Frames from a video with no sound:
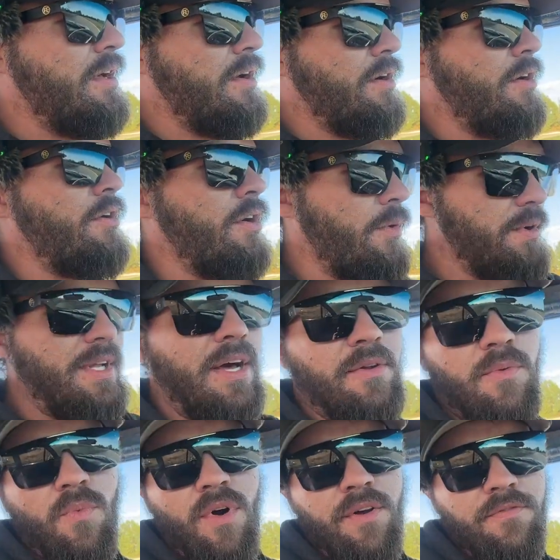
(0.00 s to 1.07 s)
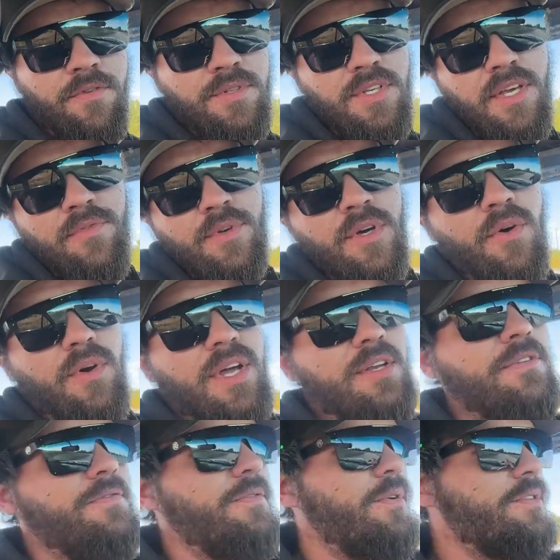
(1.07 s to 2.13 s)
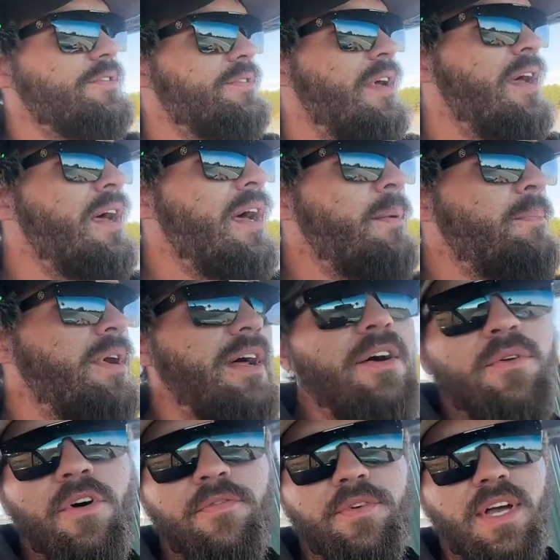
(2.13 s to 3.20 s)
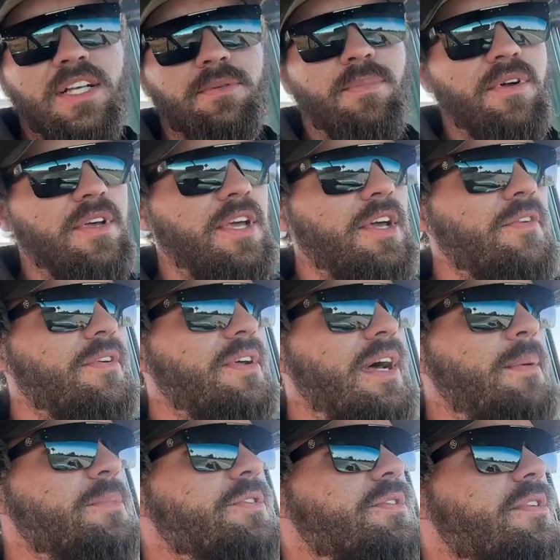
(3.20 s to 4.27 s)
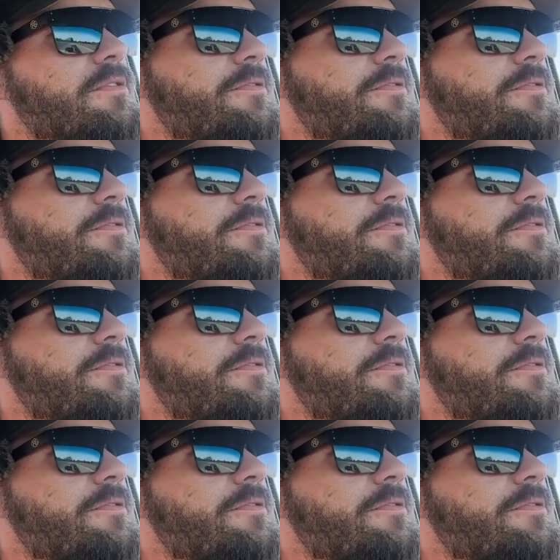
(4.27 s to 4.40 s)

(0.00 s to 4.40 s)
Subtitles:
or all the way down in 1 for it to even go into first. But I don't know if you guys are able to hear it. I'm just gonna